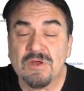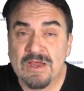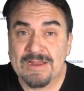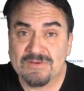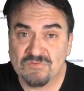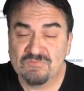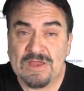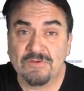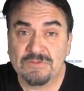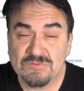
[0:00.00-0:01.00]
the highest
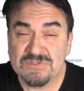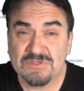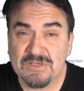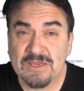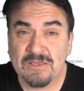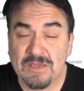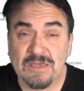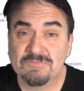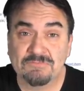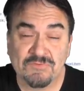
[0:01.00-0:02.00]
value tin can
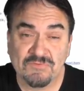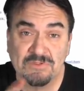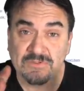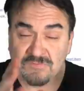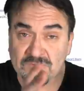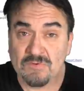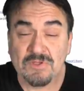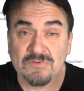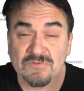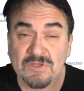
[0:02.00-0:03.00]
I've ever seen is an
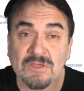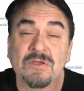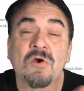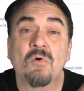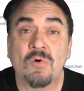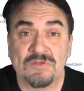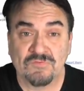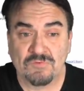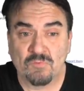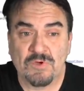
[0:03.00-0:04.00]
is a
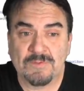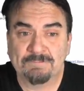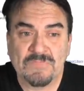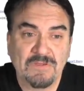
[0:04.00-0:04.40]
oyster one.